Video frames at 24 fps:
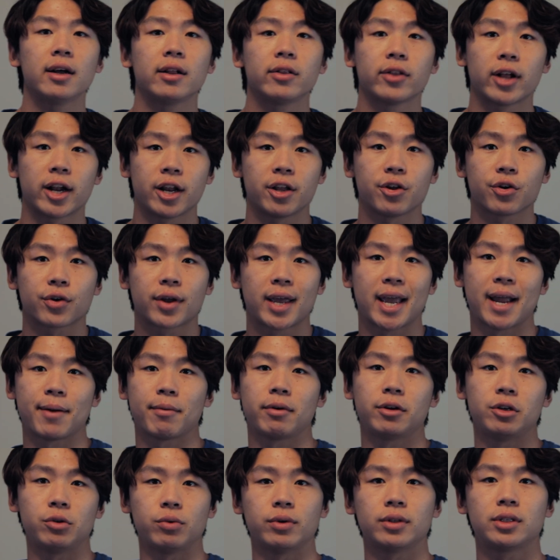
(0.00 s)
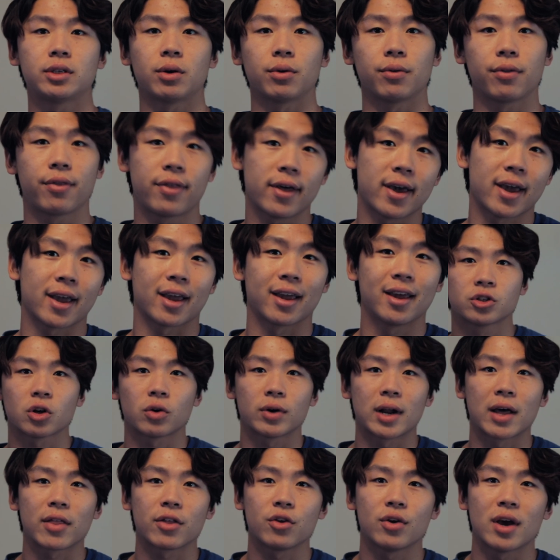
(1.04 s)
letting your camera do its own thing. So
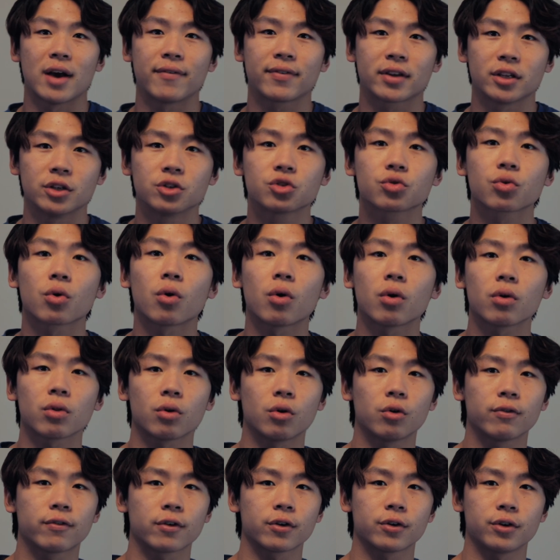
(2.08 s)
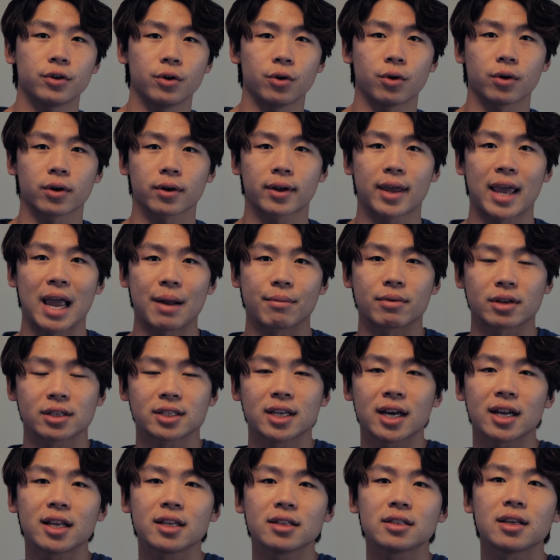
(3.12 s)
now that you have control over your camera
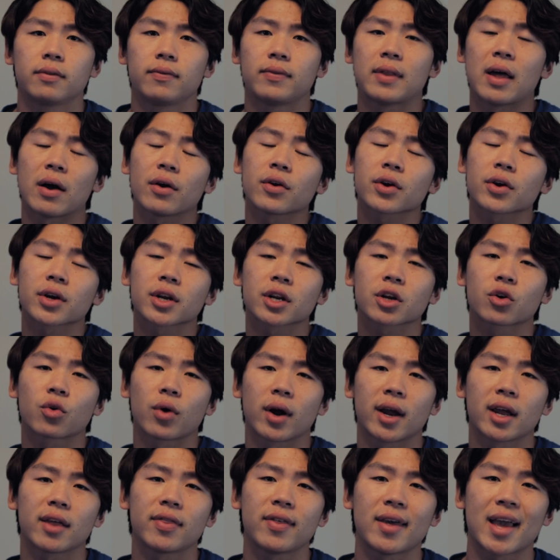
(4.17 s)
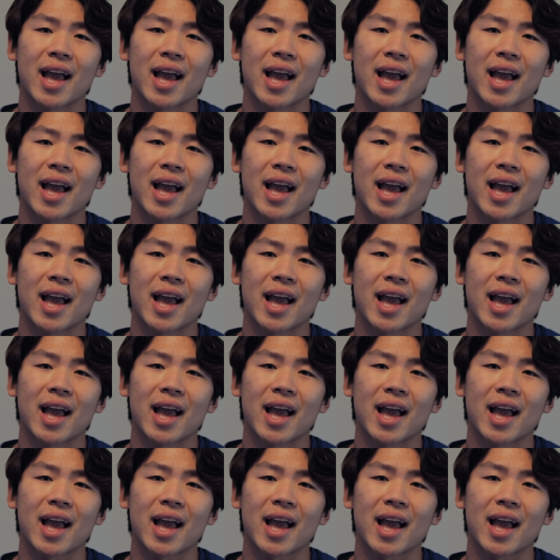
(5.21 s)
settings, now you're going to crank the